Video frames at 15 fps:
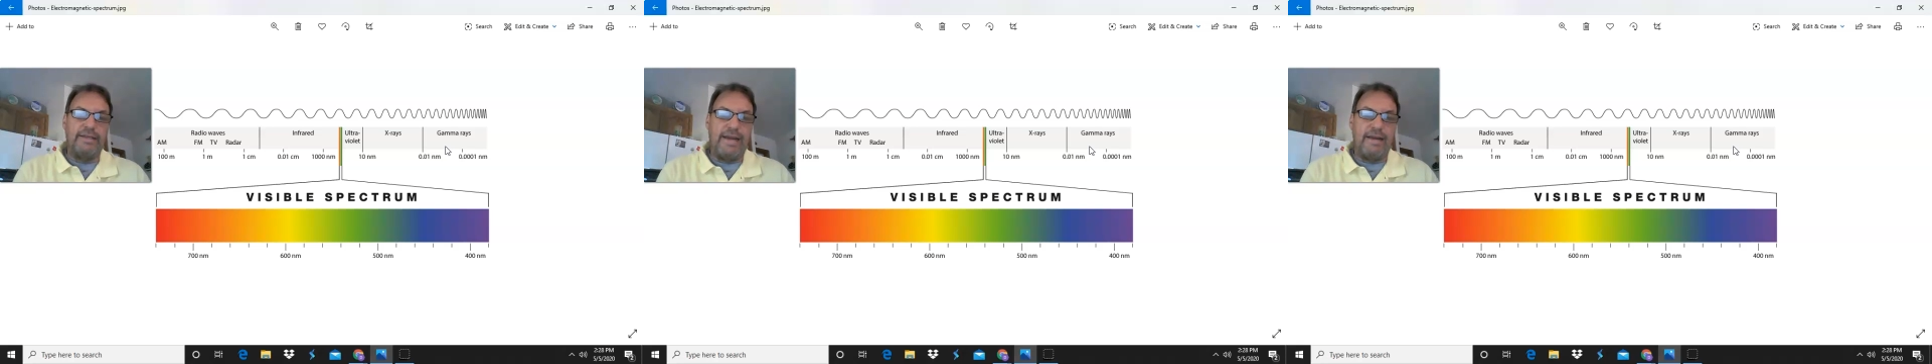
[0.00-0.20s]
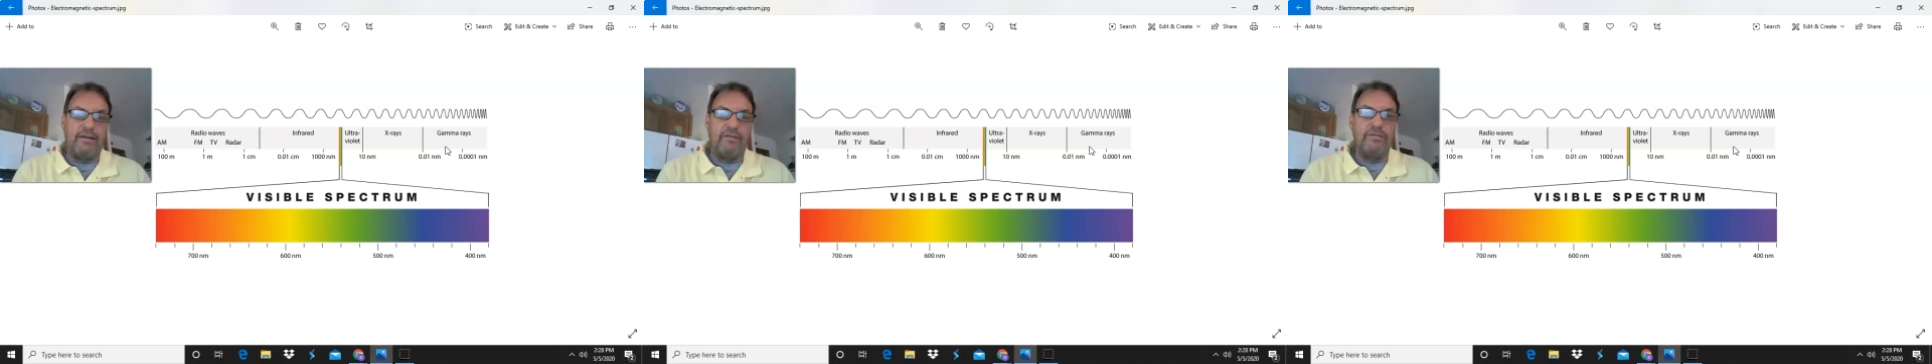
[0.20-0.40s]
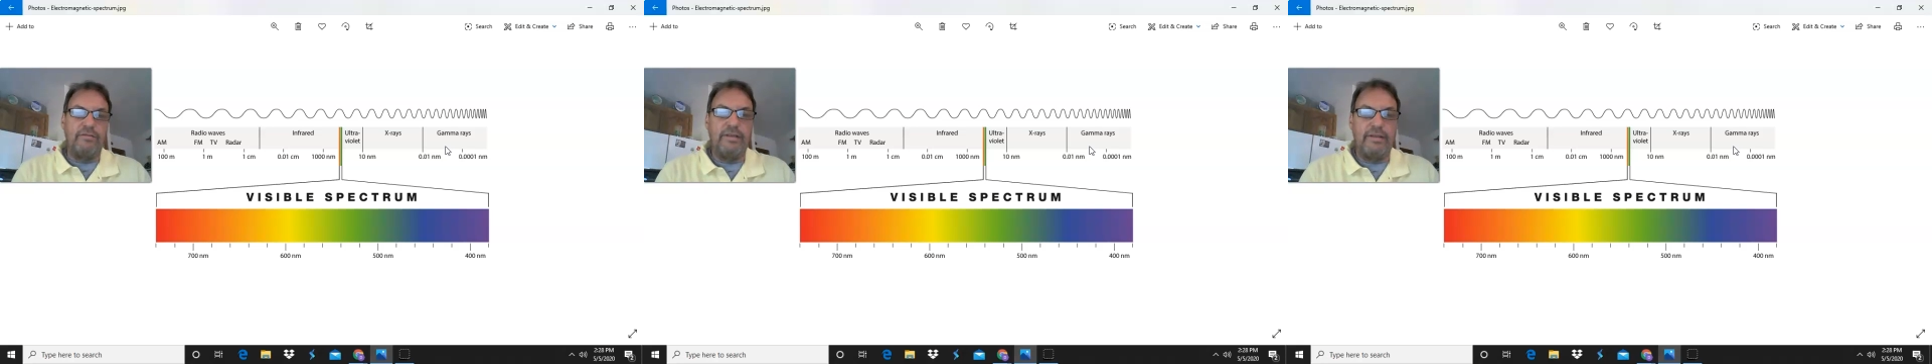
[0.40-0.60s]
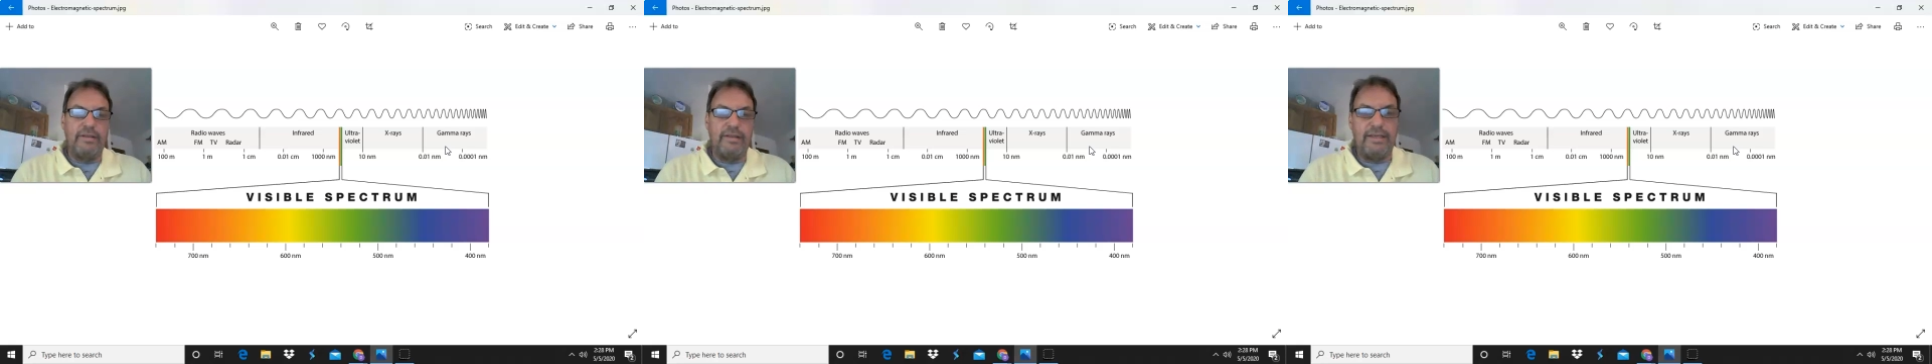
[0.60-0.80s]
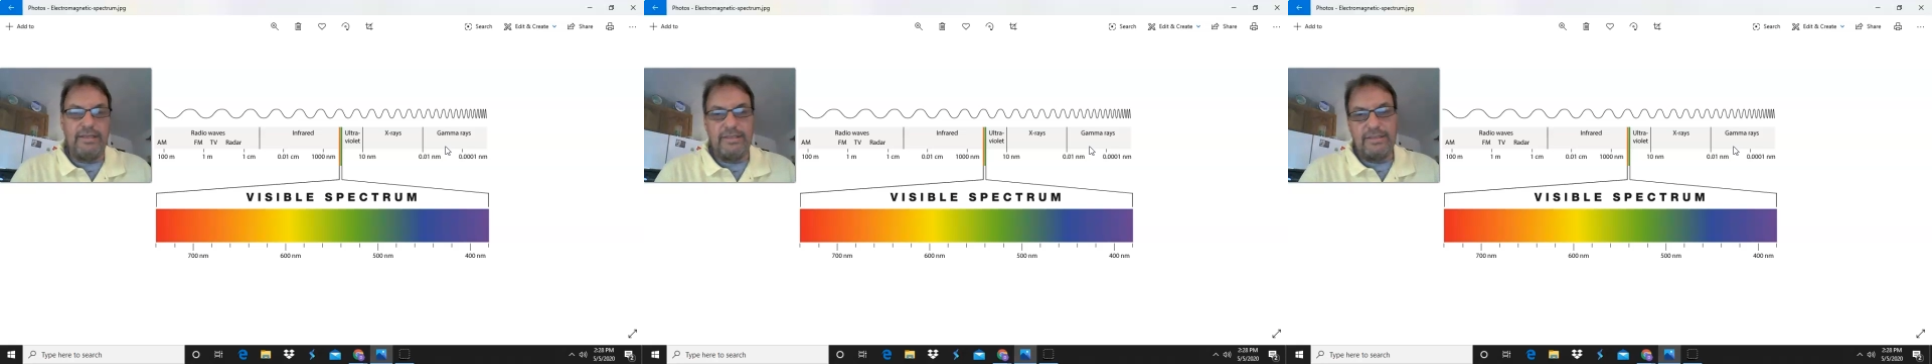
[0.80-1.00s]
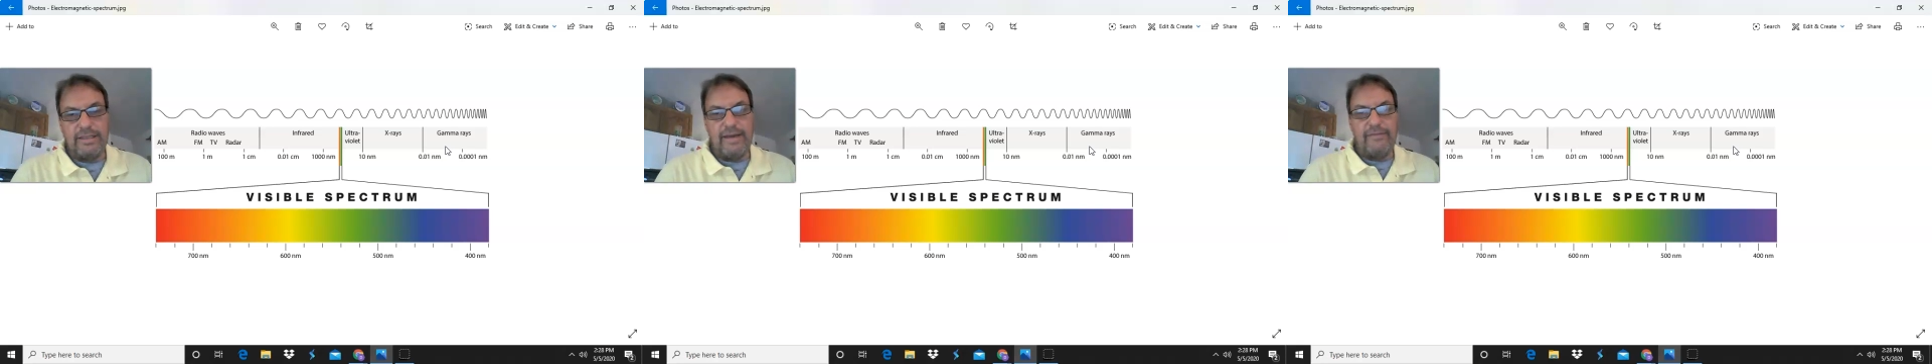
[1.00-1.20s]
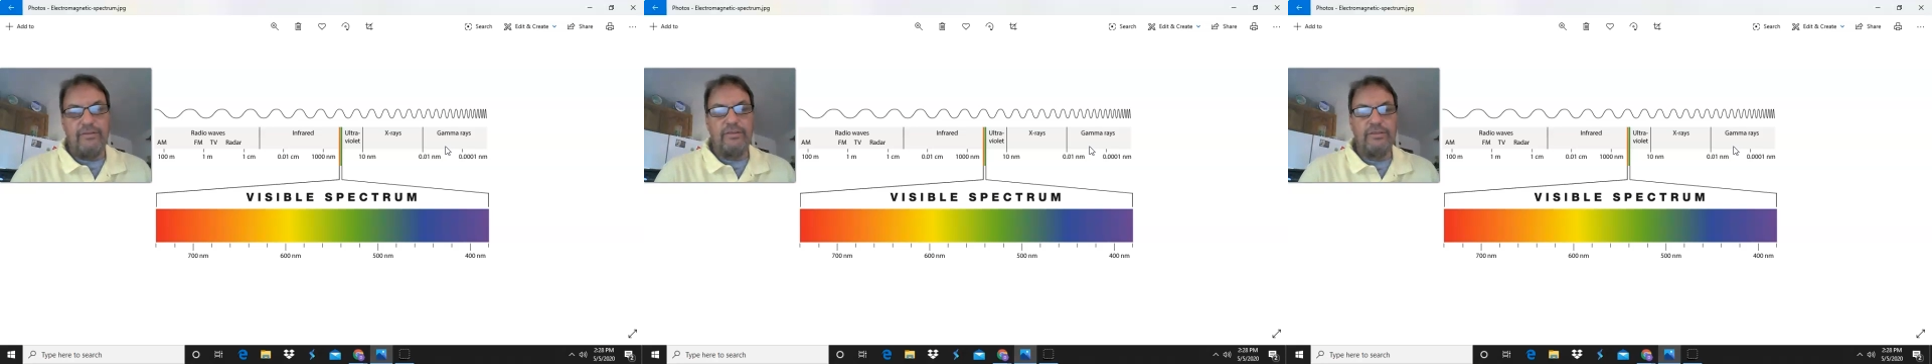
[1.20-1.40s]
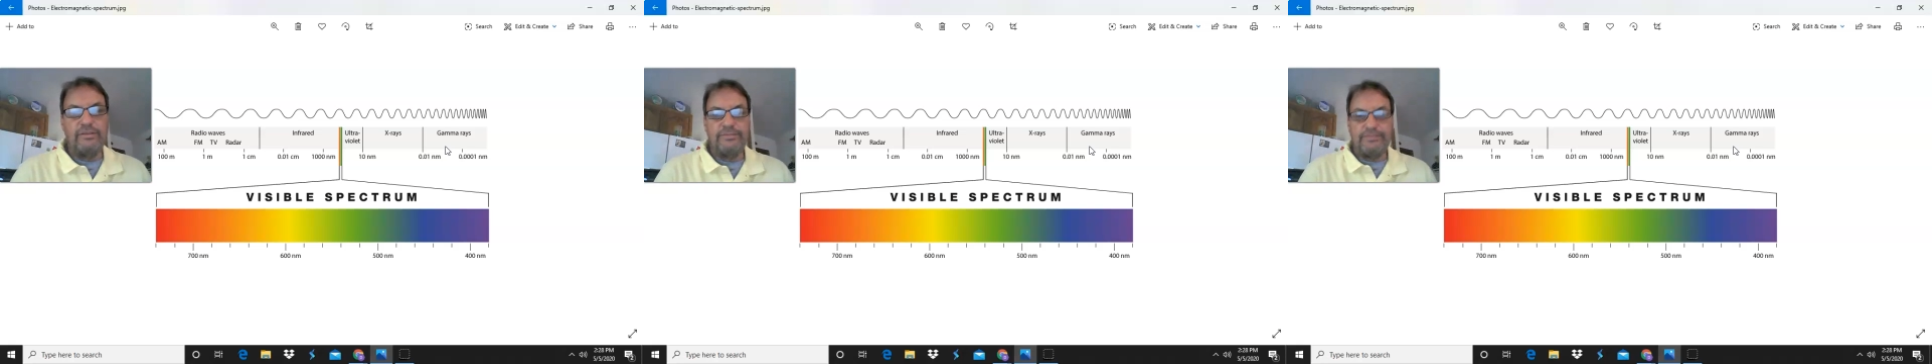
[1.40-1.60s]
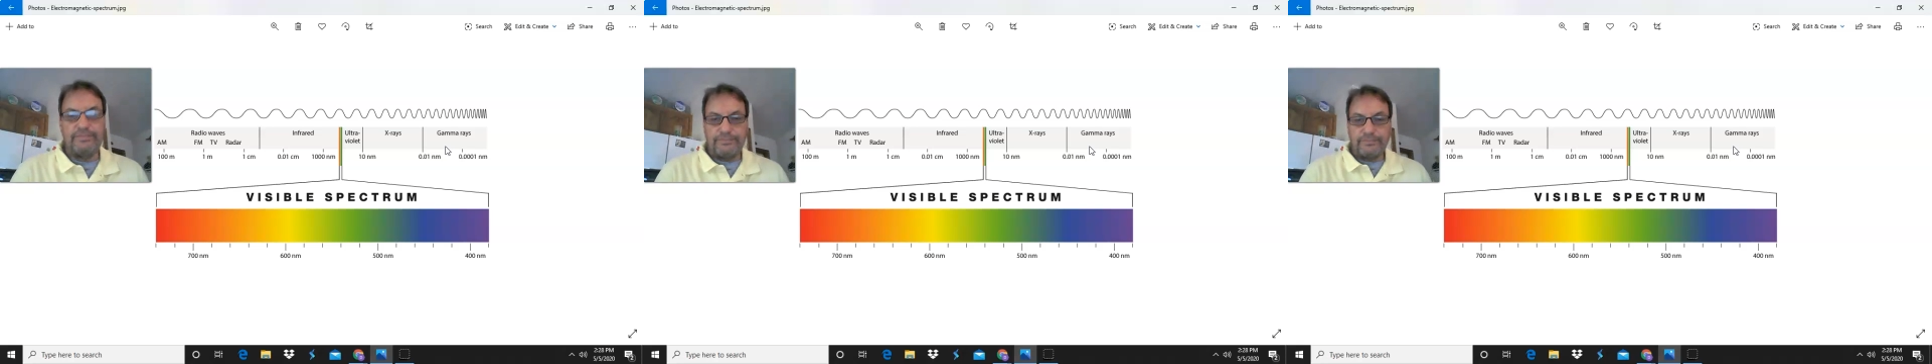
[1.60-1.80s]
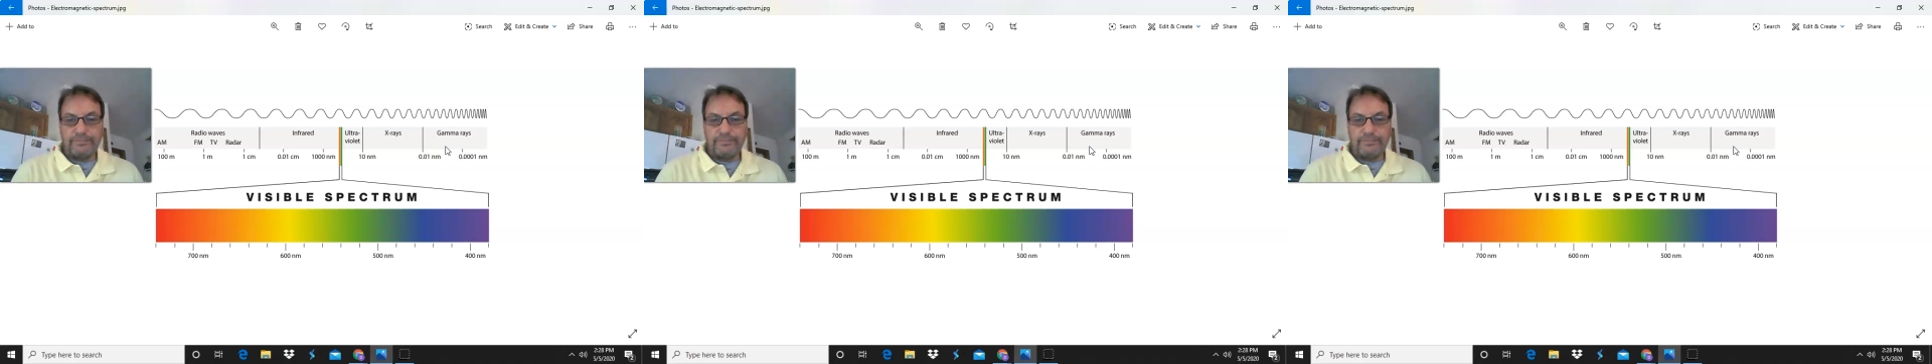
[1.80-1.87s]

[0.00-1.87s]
down these levels